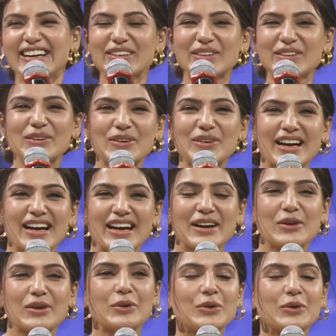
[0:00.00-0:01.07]

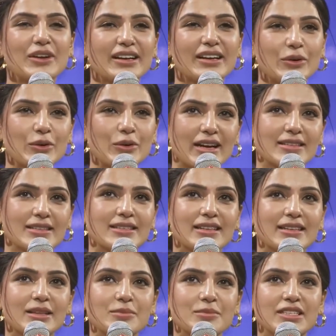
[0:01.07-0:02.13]
who
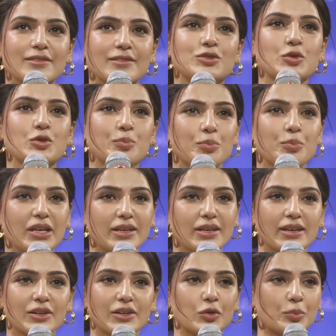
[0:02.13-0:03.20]
consider themselves
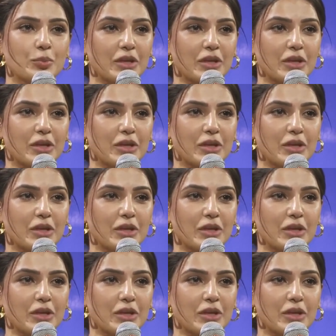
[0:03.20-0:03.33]
superior to